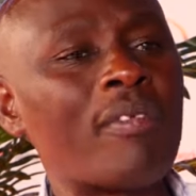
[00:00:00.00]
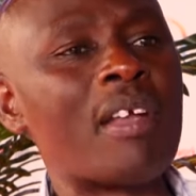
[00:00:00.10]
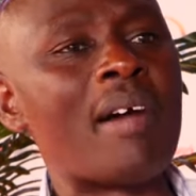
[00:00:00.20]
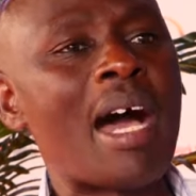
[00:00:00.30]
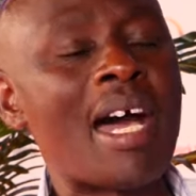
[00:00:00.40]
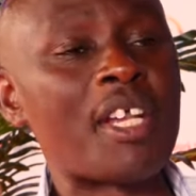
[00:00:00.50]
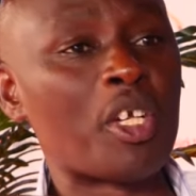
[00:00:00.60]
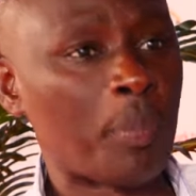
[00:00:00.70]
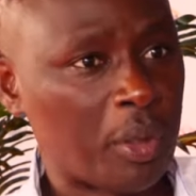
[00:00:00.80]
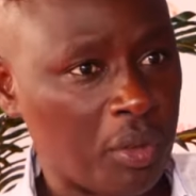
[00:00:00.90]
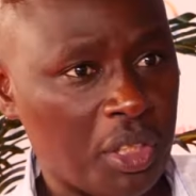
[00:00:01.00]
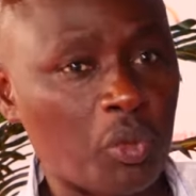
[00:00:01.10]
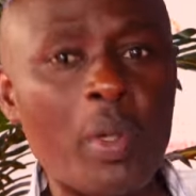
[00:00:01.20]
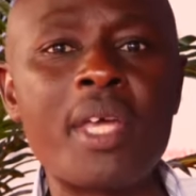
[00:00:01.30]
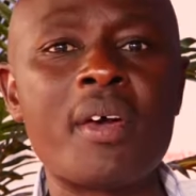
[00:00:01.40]
have never had an
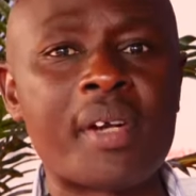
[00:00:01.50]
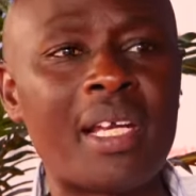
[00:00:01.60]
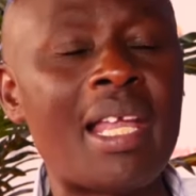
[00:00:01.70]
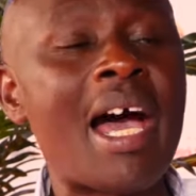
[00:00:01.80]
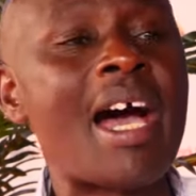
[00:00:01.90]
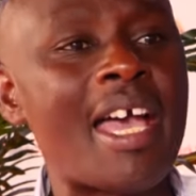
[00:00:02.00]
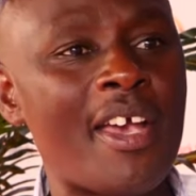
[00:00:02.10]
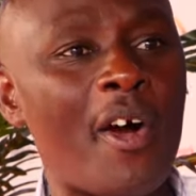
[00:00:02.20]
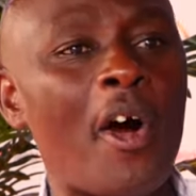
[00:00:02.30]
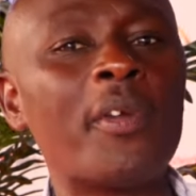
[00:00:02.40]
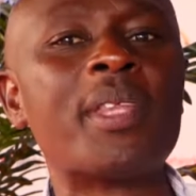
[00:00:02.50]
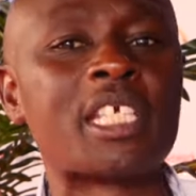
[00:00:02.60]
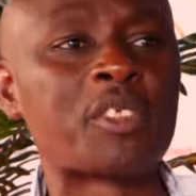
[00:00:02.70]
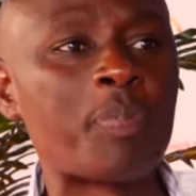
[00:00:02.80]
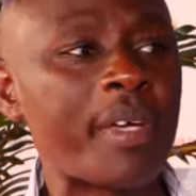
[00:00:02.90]
opportunity, we rely on the
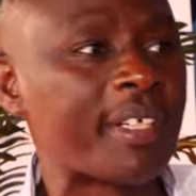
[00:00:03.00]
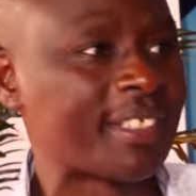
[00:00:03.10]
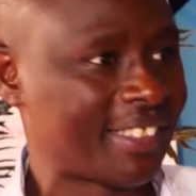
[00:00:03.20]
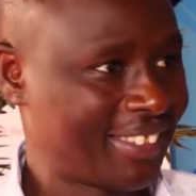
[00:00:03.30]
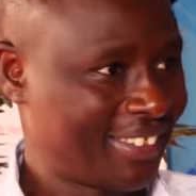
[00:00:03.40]
Spirit.